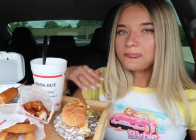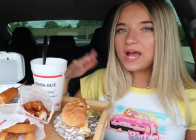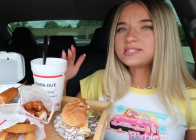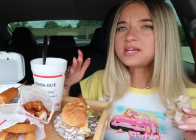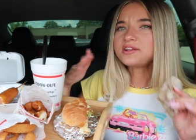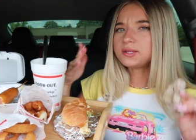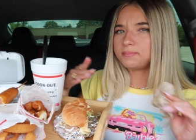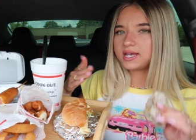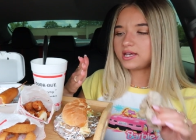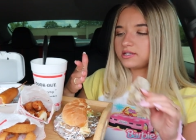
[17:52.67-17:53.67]
that's kind of the
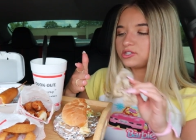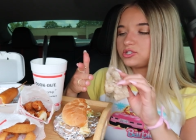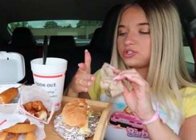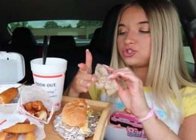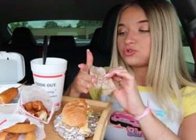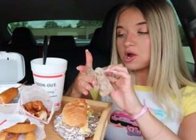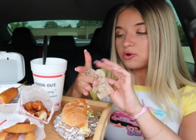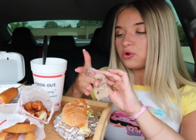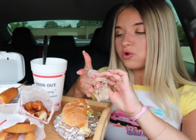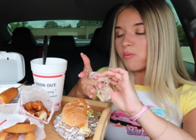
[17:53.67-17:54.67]
biggest
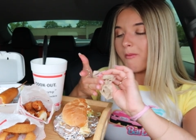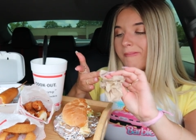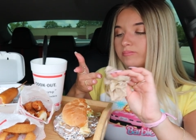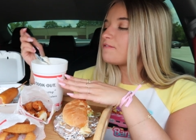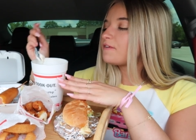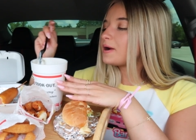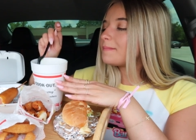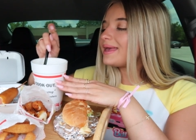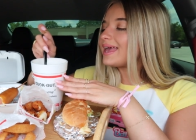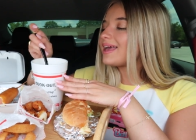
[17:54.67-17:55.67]
struggle. For
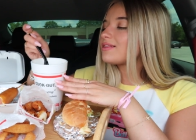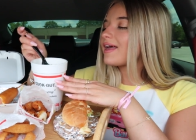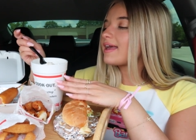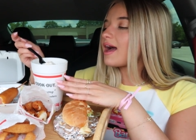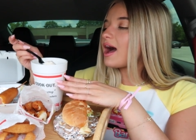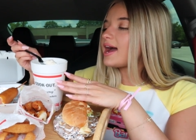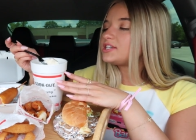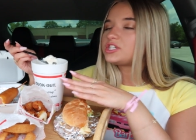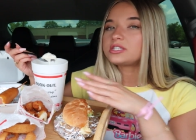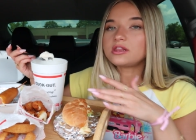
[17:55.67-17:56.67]
me, like,
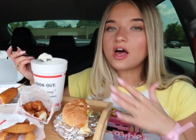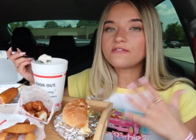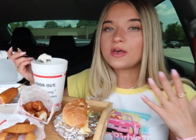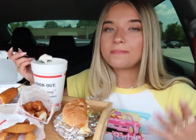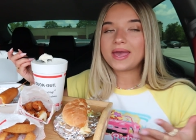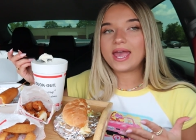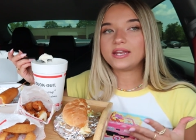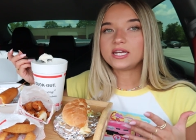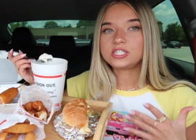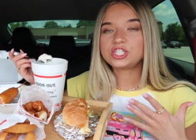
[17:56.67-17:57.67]
I just love
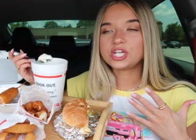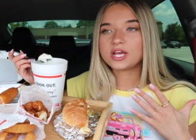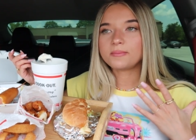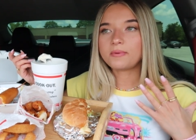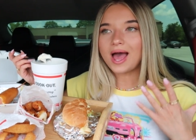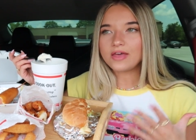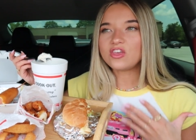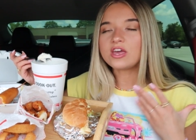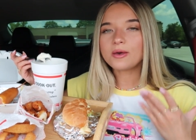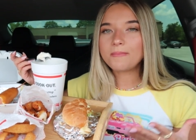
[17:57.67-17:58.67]
companionship. I
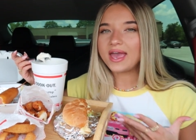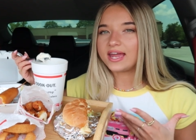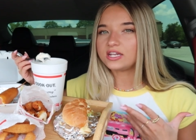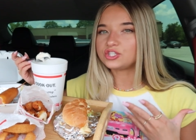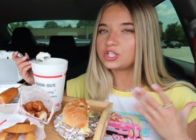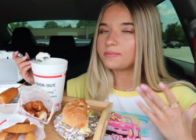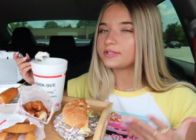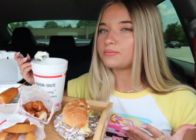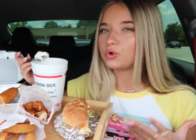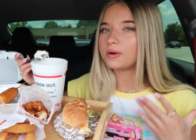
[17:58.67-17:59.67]
think companionship
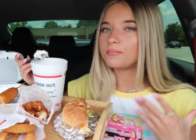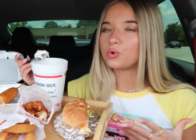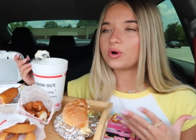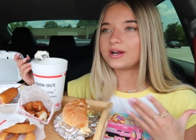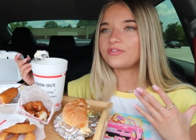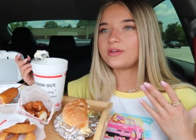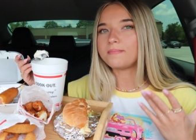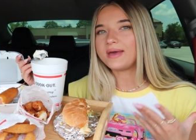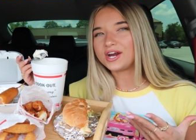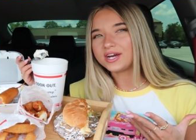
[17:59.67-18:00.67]
is more important
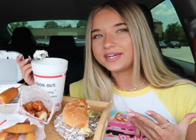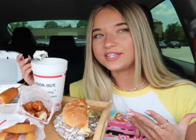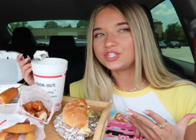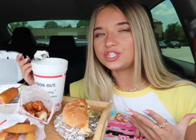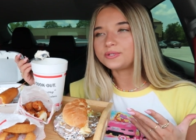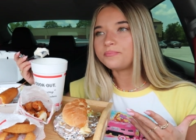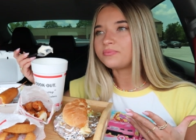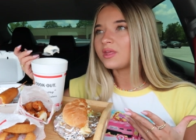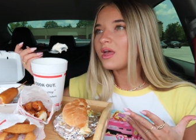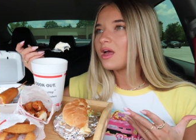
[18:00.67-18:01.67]
than marriage.
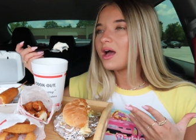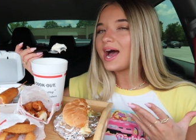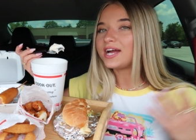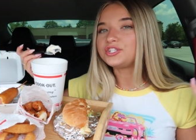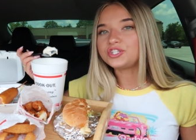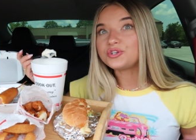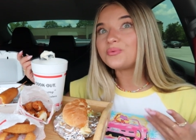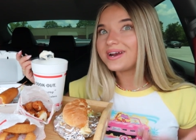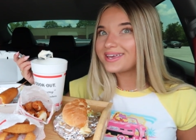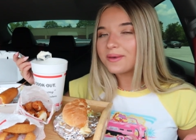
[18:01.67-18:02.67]
I do
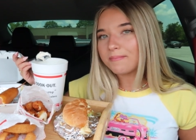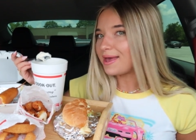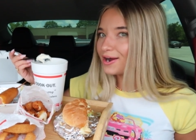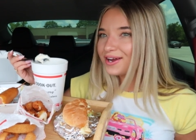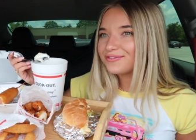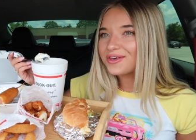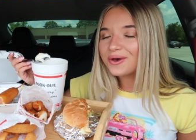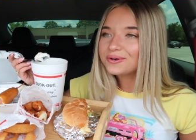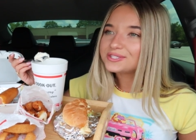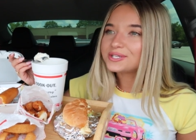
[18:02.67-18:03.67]
want to get married though,